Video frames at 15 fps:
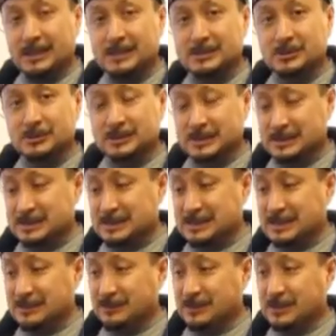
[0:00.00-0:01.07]
And I still, this
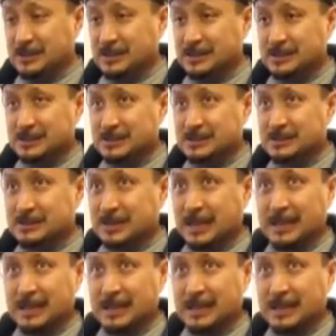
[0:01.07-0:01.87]
TV is